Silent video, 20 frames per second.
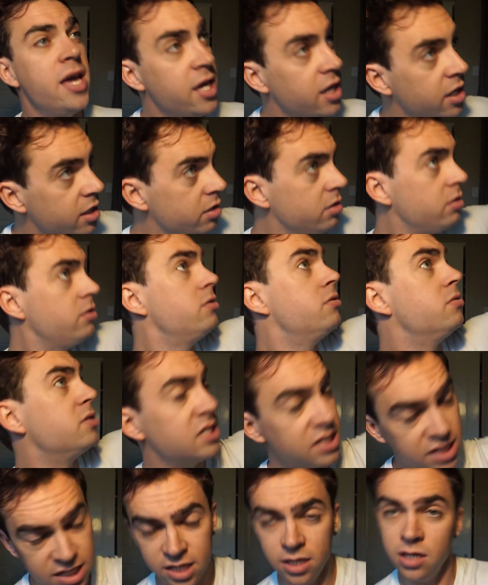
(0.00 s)

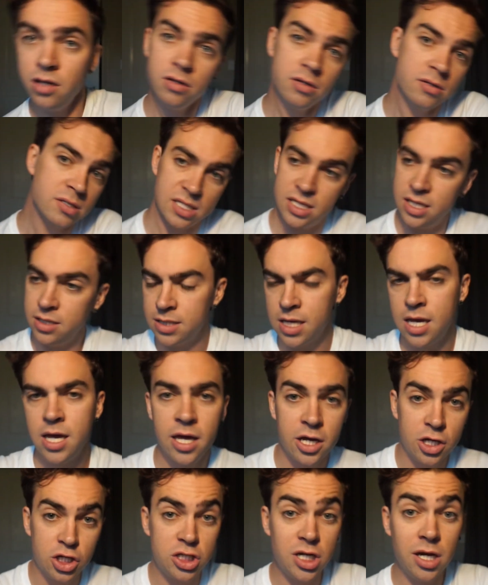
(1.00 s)
Hills and hills and hills.
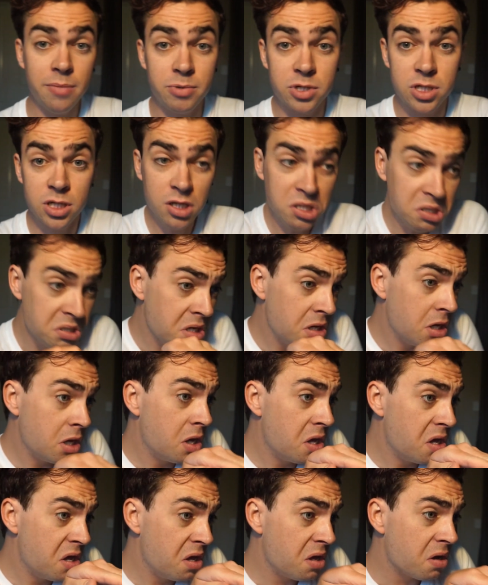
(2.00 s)
Shepparton.
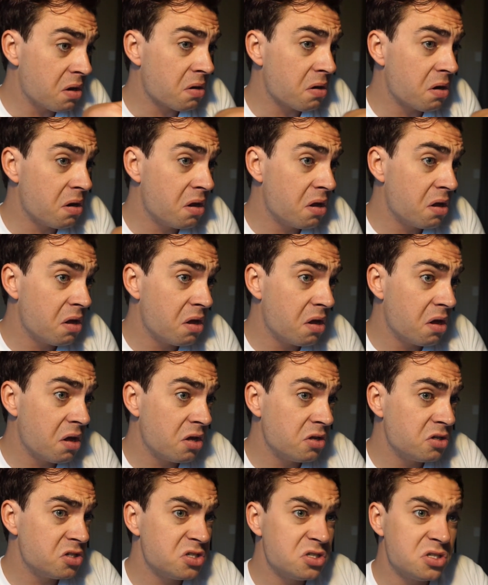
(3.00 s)

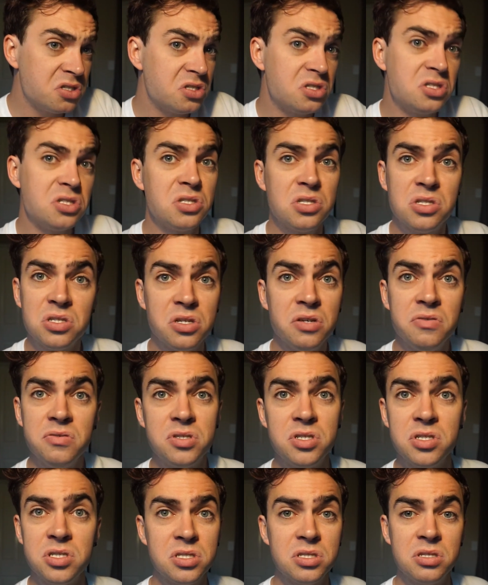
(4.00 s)
It
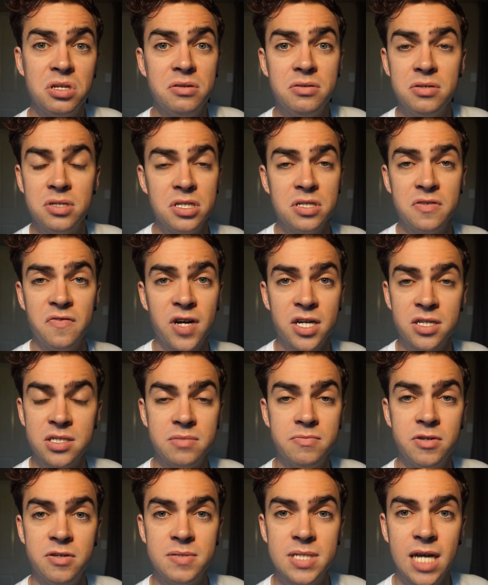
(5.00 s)
was just fucking
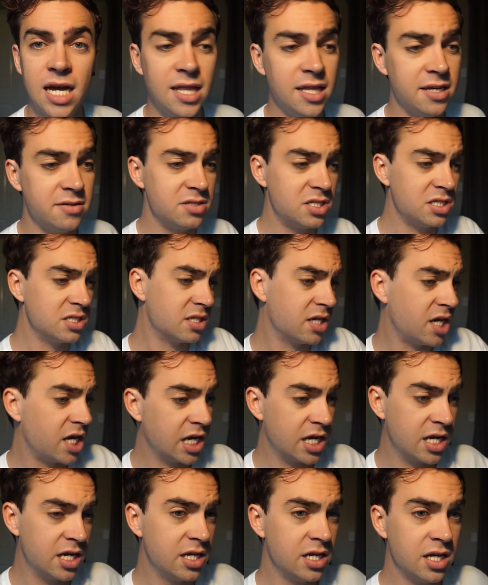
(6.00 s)
smooth sailing. It was just
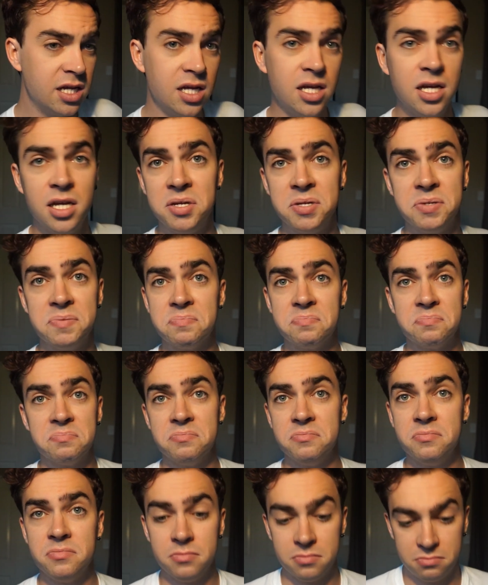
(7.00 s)
like,
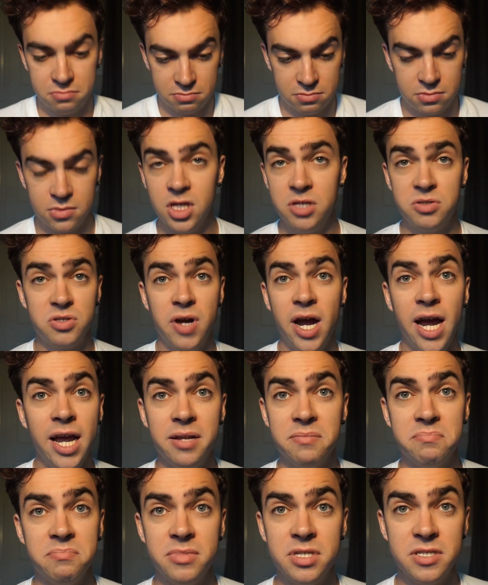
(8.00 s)
it was
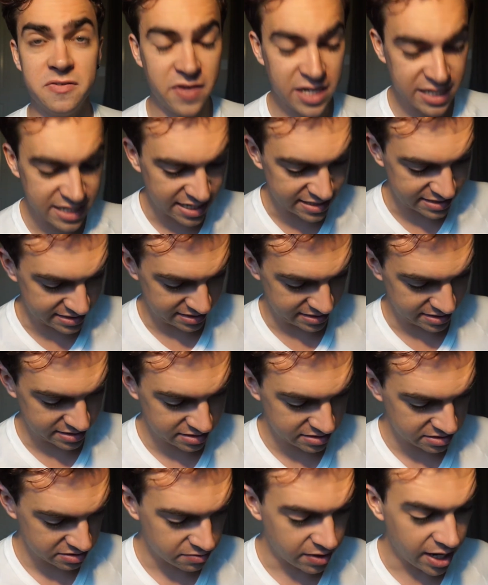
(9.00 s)
great. It was fantastic.
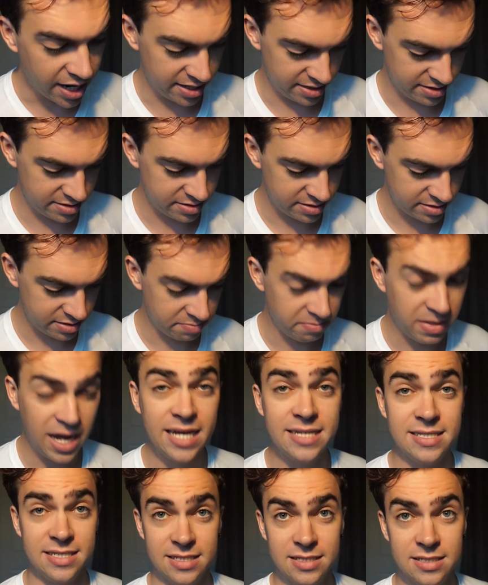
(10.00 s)
Great.
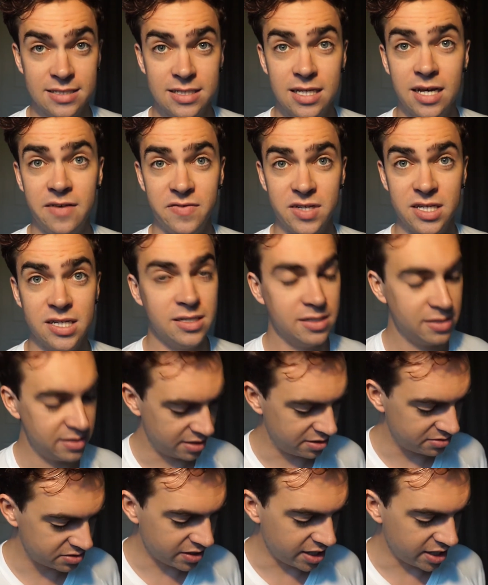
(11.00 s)
Amazing. Loved it. It was